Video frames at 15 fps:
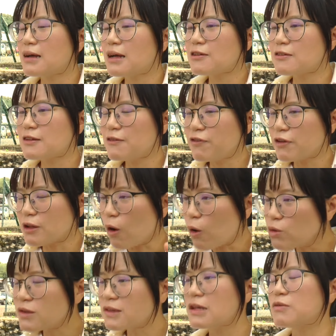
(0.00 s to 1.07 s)
actually for the
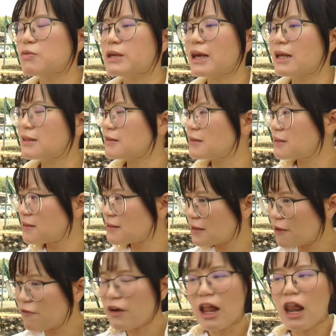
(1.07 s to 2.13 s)
whole state, we can
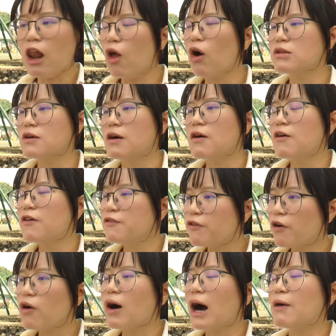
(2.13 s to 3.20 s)
save a lot
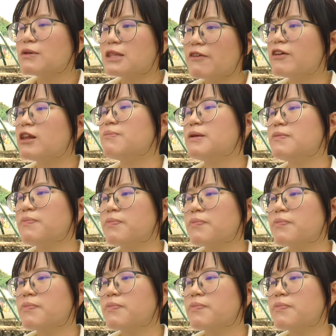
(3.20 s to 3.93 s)
for our development.